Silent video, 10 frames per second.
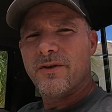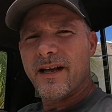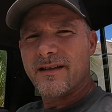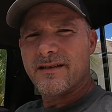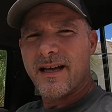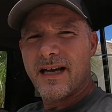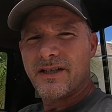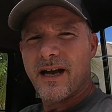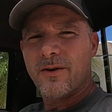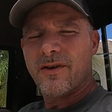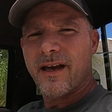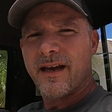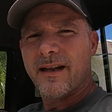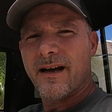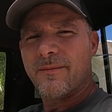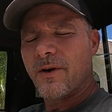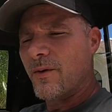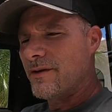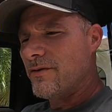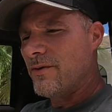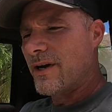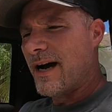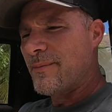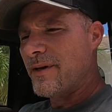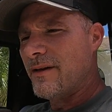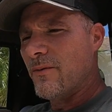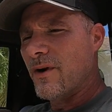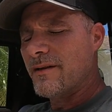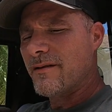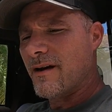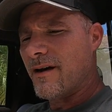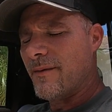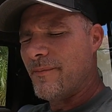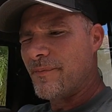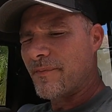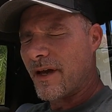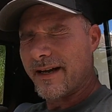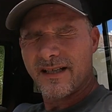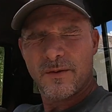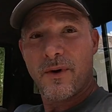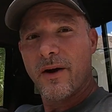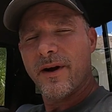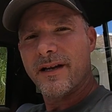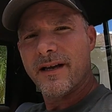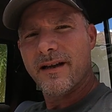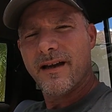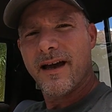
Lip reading: to take this dash out and I'm going to copy what I guess Sprayway did